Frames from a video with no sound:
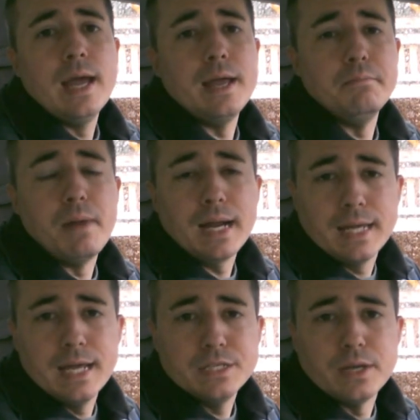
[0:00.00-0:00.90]
In my
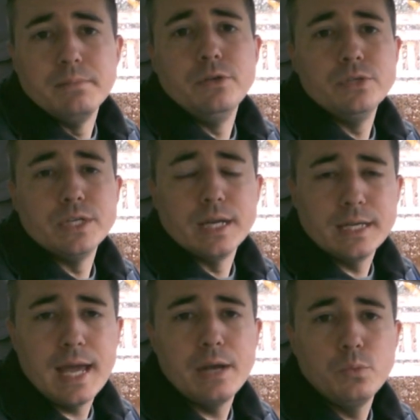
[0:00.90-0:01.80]
case, I'm using a
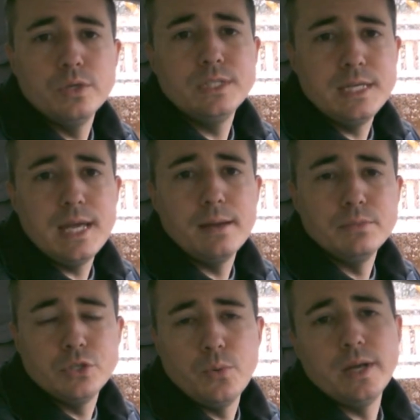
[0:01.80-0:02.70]
Kenwood T
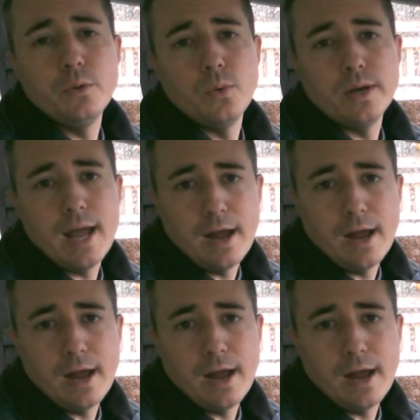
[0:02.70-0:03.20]
M two eighty-one